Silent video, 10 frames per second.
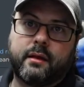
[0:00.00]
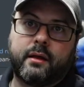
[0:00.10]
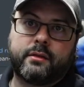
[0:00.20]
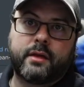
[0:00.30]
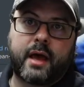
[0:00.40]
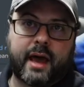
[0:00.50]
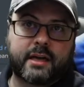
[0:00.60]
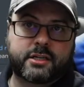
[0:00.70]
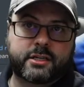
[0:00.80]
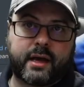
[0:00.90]
the
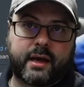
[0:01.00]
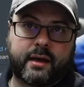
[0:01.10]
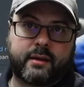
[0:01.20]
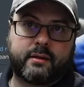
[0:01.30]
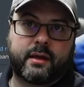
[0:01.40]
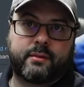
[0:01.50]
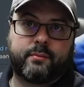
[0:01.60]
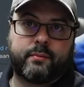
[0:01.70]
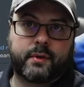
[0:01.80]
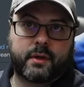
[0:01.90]
hashtag that
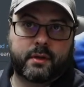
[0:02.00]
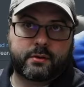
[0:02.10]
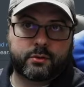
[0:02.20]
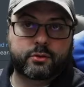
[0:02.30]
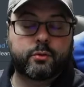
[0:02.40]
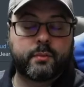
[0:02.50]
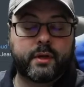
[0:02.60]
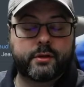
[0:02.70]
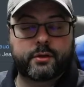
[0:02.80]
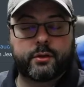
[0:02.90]
social
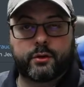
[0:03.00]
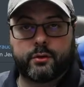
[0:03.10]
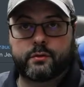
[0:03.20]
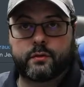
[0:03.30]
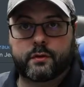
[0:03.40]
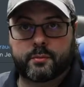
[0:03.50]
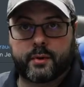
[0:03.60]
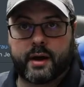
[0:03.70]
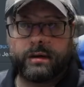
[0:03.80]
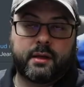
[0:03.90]
media is going to use for
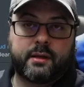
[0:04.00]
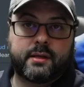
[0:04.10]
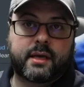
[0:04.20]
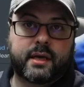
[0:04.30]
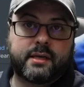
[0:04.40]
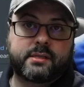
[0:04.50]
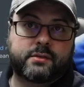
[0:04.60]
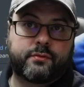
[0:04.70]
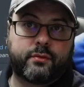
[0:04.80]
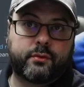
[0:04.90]
Sprout. In this case,
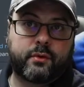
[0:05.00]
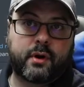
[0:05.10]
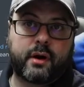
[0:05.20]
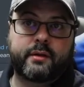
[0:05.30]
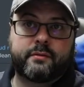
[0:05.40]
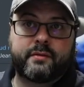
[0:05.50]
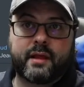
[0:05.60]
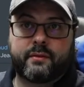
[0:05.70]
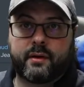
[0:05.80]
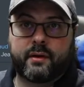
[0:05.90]
it's Food Fraud and
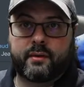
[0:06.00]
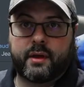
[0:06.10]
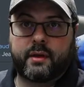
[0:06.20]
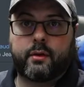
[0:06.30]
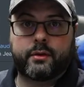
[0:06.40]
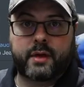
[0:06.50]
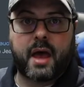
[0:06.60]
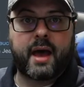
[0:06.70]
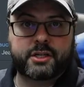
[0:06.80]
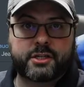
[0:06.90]
Valentine's Day are the
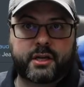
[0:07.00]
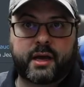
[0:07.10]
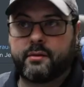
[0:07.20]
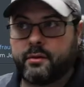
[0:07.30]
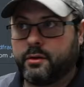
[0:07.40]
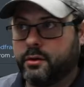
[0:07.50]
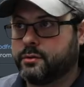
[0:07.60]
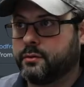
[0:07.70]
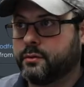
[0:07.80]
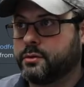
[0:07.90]
hashtag
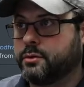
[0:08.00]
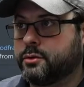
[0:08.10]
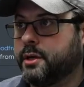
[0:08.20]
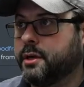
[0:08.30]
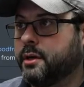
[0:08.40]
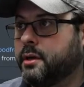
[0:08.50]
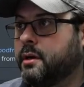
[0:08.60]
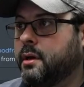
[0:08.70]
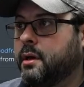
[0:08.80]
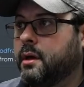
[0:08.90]
used for social media.
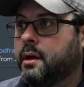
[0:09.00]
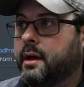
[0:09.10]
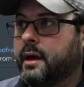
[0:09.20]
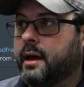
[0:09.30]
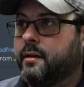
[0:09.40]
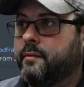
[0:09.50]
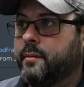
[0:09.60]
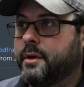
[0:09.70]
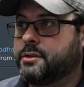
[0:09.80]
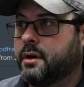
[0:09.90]
I have
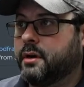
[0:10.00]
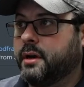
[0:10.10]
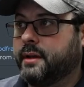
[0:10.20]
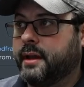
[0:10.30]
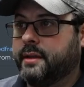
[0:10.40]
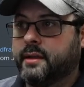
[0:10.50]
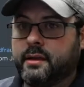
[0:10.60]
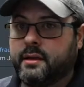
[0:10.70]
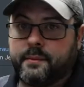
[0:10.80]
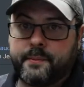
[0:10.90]
my start and end date.